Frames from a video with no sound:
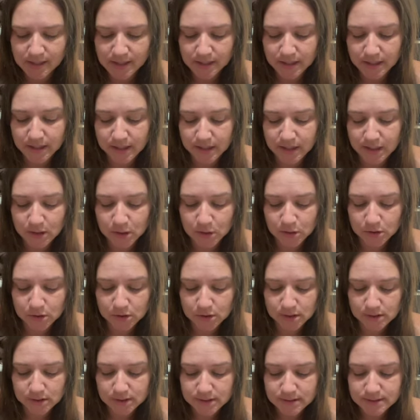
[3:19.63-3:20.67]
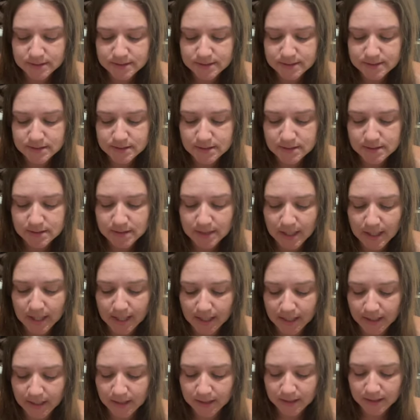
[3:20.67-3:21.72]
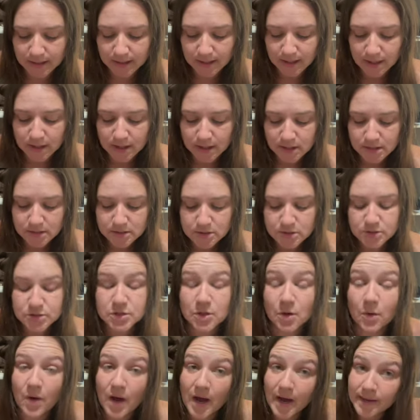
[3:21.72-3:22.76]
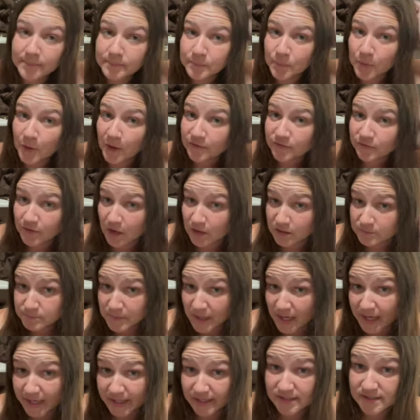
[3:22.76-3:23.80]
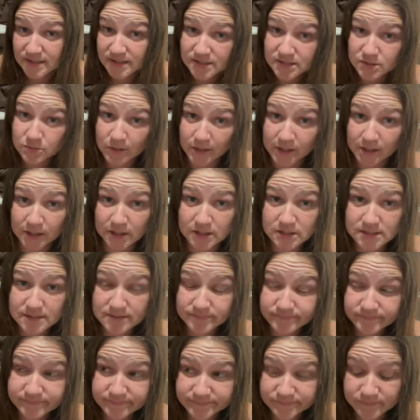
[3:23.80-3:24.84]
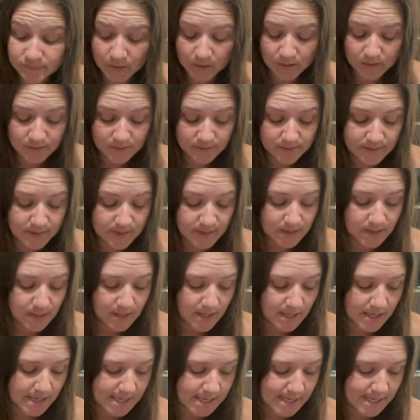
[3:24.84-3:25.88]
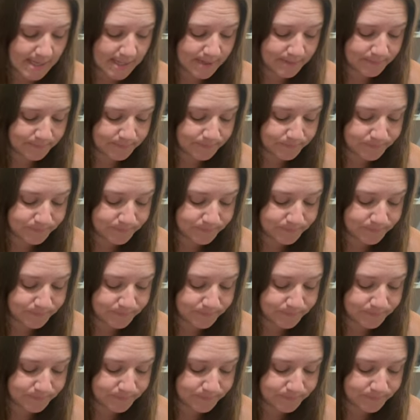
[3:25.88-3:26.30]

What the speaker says: it looks like, so I'm rough on my sweaters. I'm